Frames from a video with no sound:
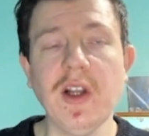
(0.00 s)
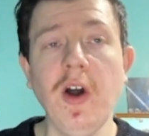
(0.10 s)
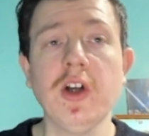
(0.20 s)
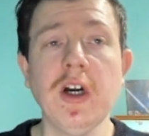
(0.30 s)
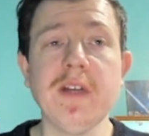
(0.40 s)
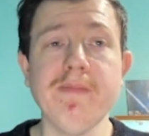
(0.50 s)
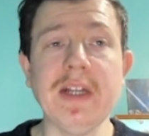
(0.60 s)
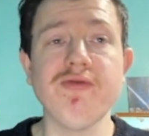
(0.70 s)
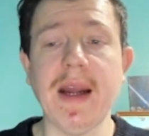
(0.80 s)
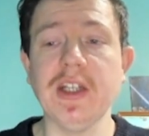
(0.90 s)
There's a lot of good
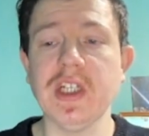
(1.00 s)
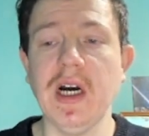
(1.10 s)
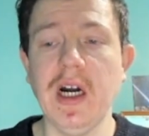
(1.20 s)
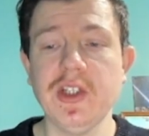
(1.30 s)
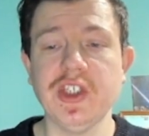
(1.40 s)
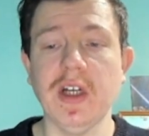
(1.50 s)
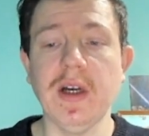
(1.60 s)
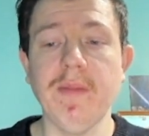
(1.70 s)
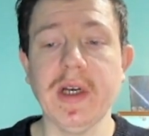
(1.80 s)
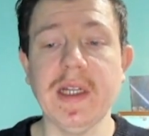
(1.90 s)
mid-range cards.
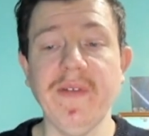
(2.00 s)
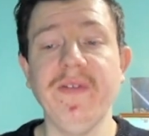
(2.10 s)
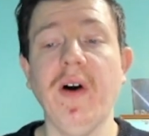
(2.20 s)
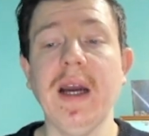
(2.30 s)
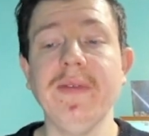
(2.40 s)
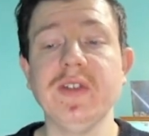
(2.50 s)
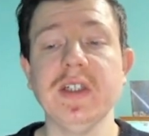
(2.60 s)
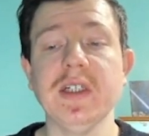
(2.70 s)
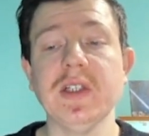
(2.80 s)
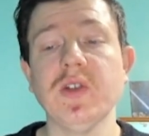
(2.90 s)
I'm looking at 5
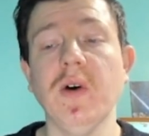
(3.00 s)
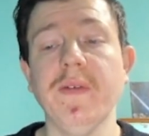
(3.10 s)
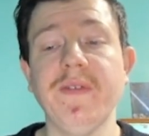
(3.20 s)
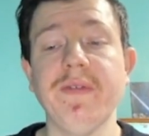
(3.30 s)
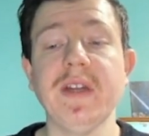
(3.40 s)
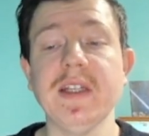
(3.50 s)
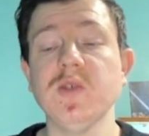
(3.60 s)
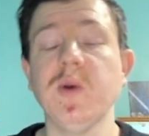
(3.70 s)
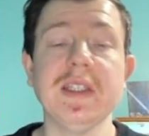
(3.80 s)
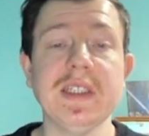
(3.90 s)
to sort of
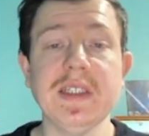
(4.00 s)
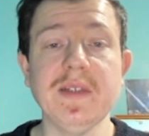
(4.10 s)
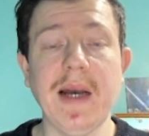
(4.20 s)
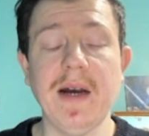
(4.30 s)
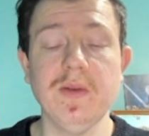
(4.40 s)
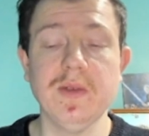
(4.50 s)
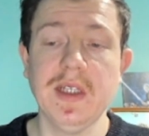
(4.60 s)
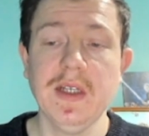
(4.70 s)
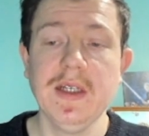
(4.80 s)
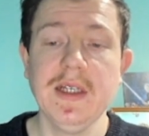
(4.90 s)

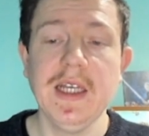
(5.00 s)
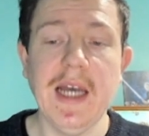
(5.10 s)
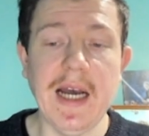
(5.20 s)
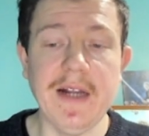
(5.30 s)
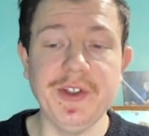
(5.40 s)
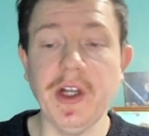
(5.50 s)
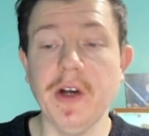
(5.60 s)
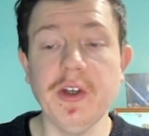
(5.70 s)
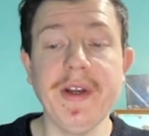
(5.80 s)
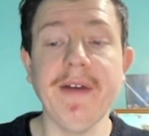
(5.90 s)
£15-20. And,
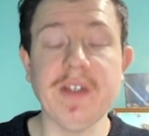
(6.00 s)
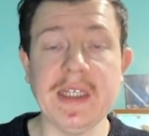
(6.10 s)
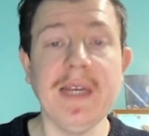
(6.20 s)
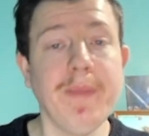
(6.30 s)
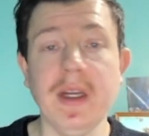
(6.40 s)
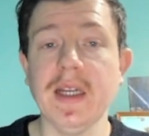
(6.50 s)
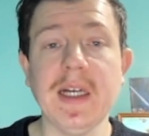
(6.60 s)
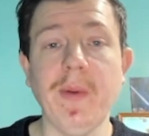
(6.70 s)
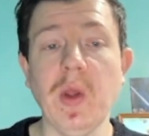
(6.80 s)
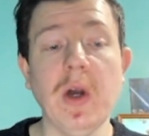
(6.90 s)
you only have to keep pulling
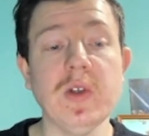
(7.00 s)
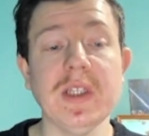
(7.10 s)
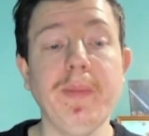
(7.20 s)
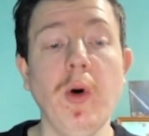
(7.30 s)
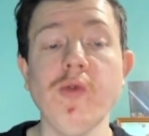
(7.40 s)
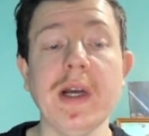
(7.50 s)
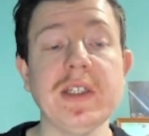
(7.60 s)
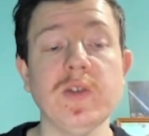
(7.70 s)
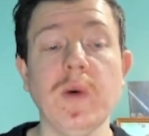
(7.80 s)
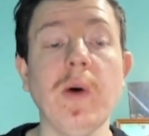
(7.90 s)
a couple of those. And the pull
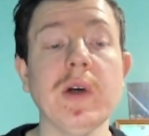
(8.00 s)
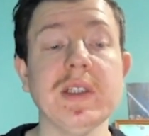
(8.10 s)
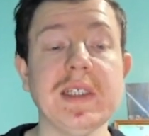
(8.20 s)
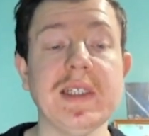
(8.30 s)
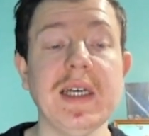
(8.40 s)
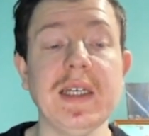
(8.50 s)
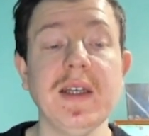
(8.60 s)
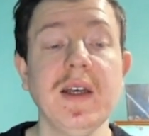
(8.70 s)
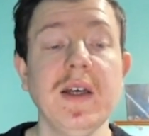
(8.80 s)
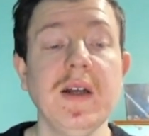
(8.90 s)
rates as well, because it's
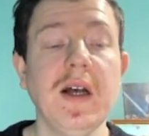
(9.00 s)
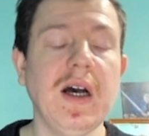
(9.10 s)
a